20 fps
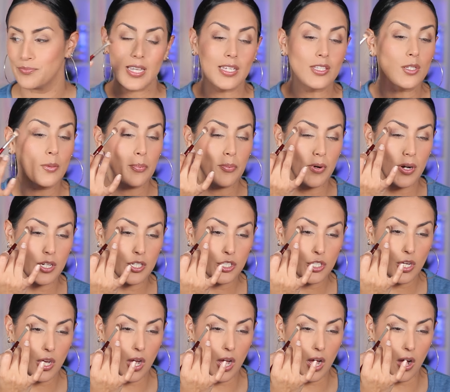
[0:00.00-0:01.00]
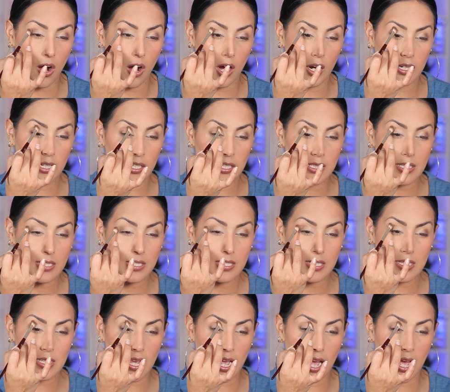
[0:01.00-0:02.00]
Take the brush on its
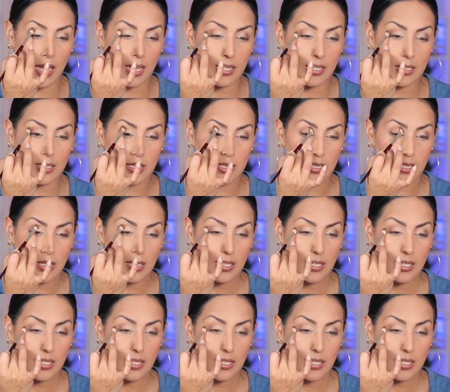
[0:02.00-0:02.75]
side